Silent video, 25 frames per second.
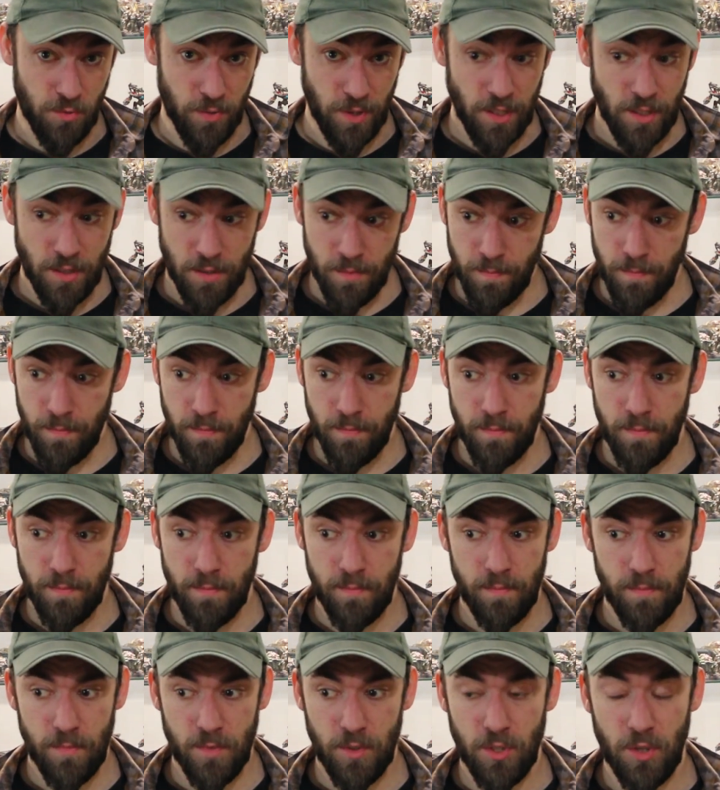week.
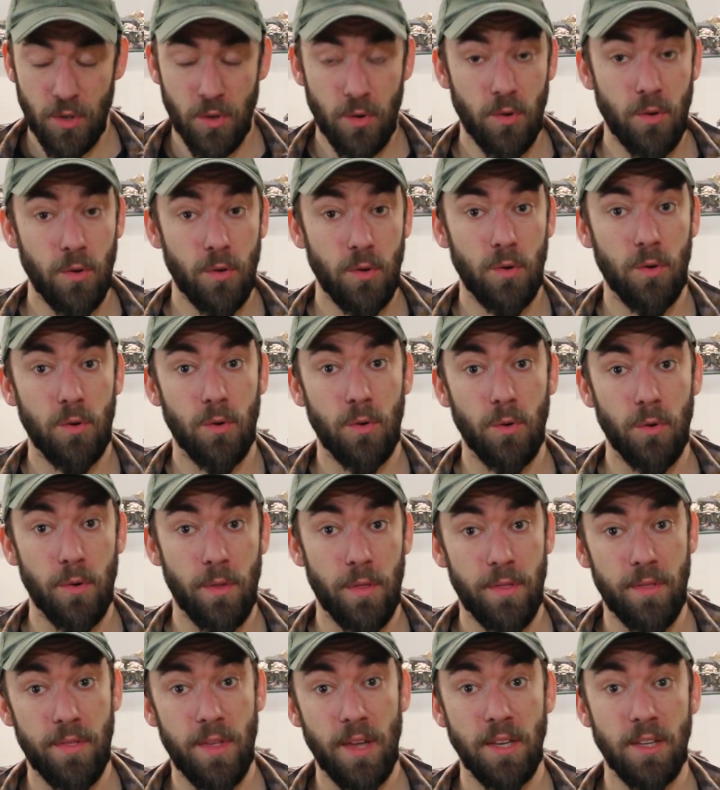So
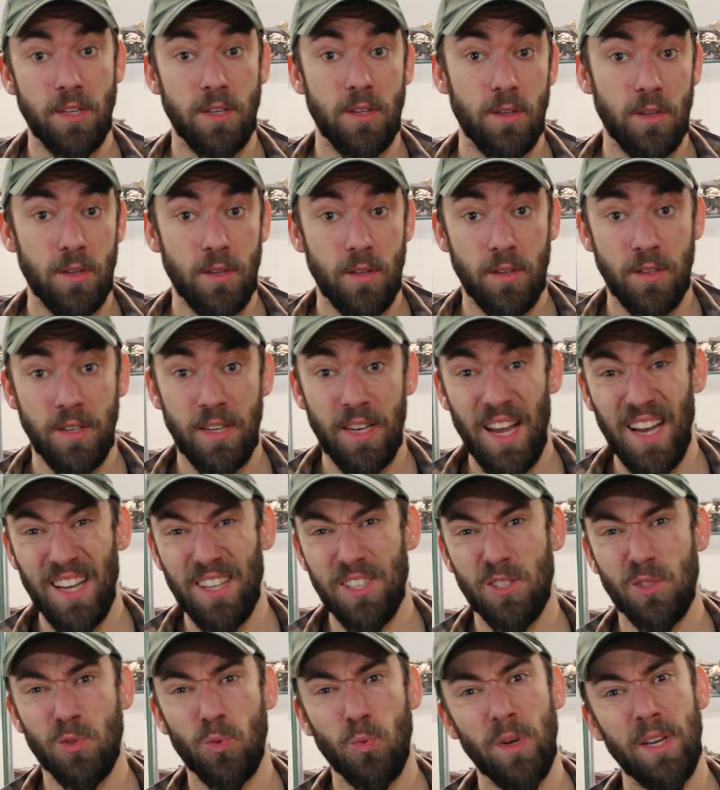thank you.
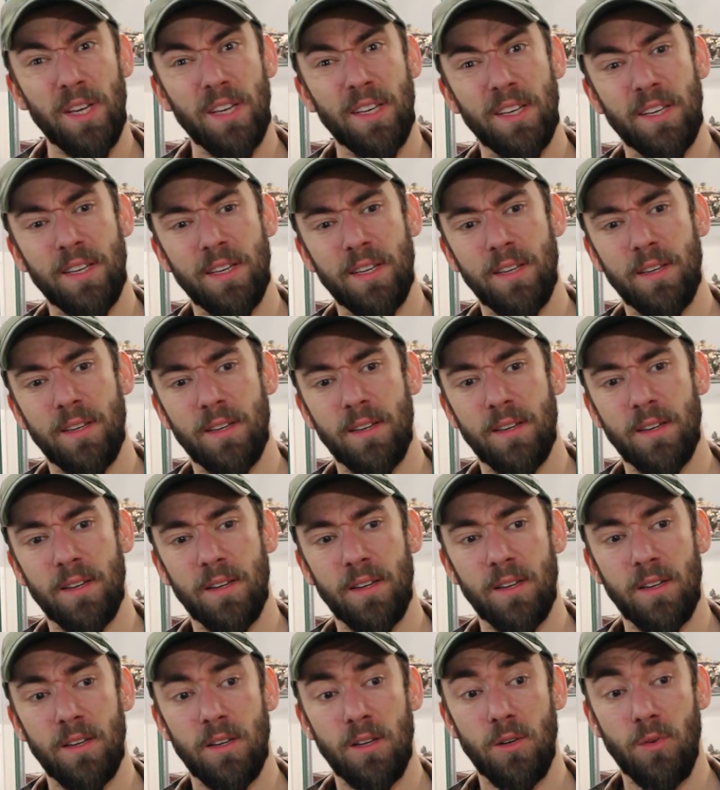Next week we
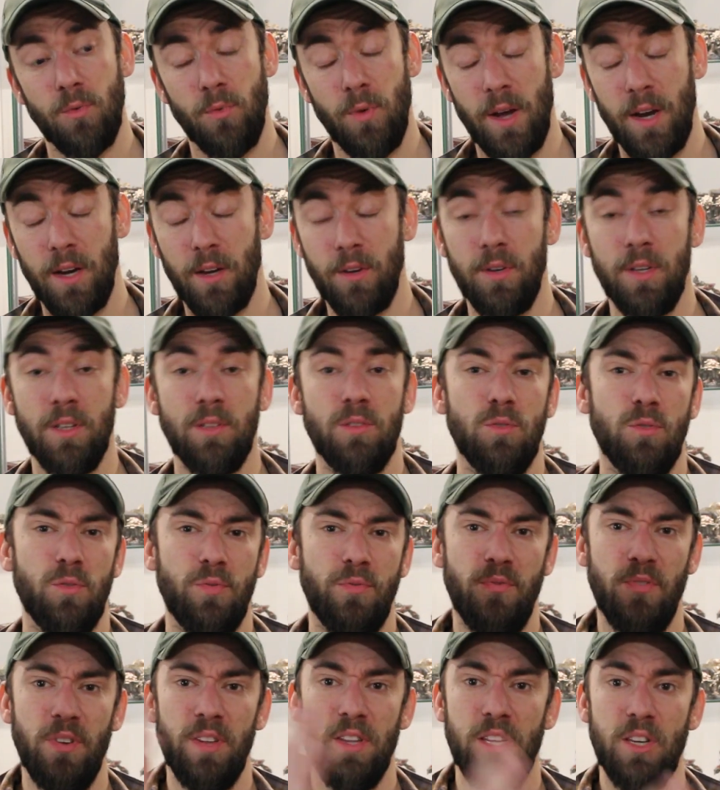are going to
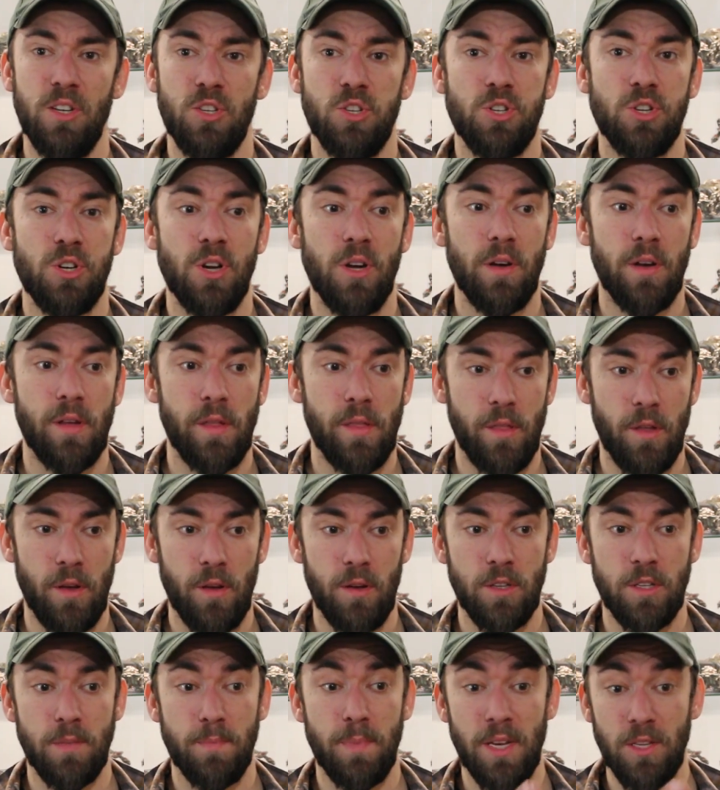finish
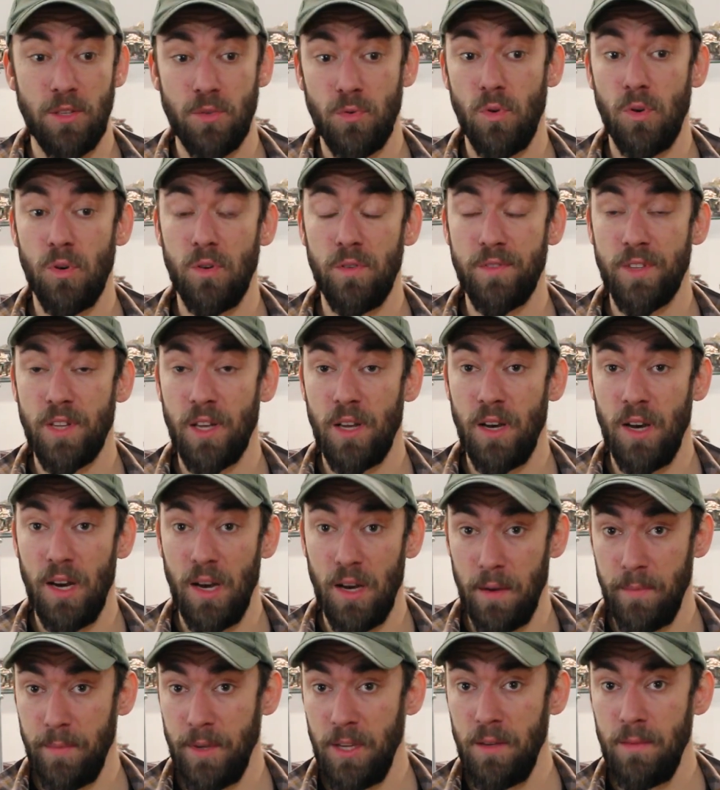the Space Wolves
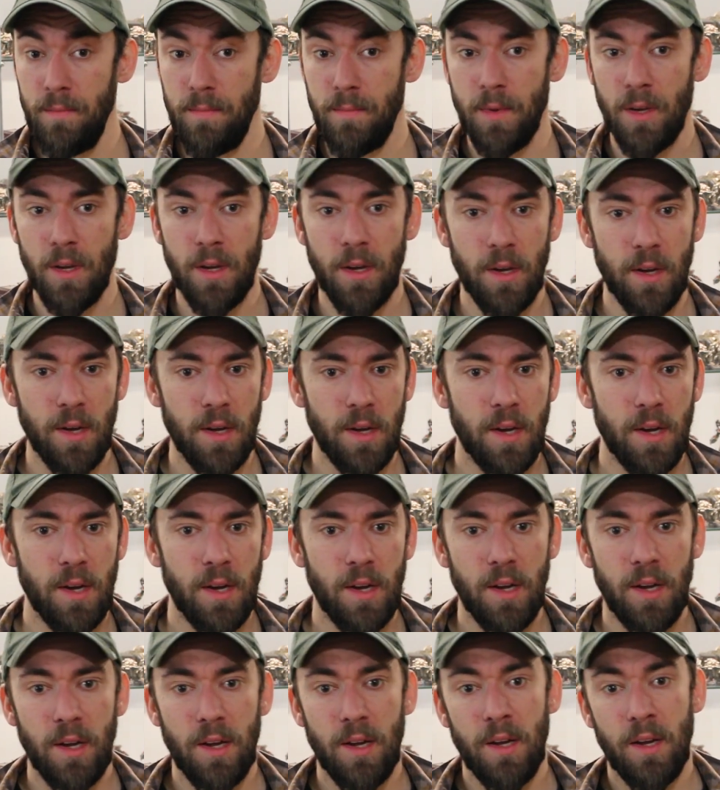army.
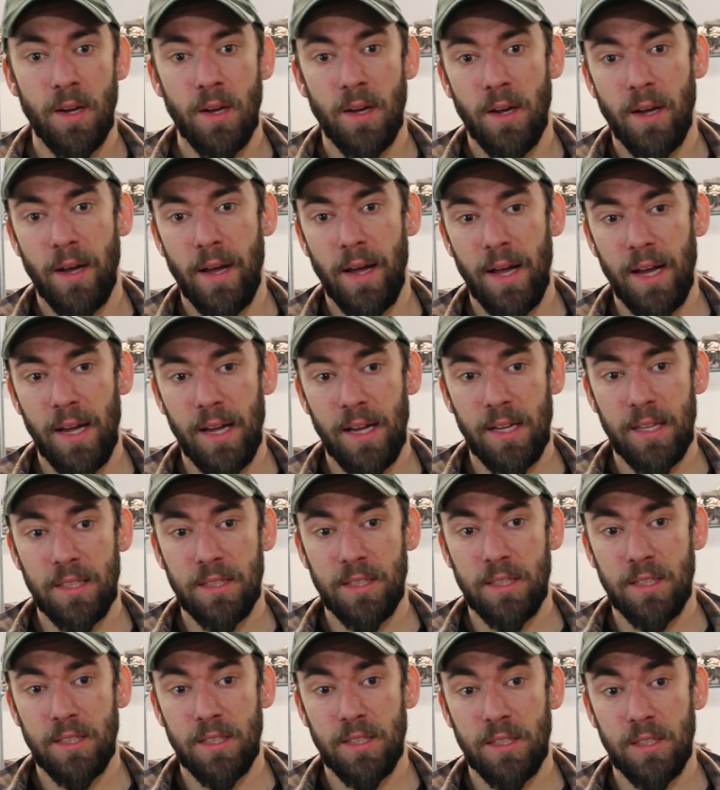
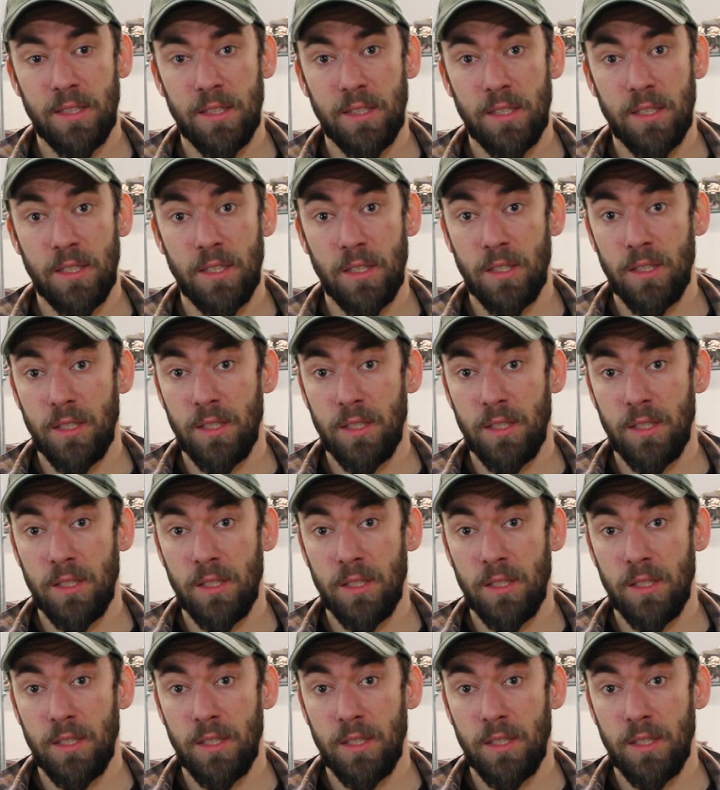And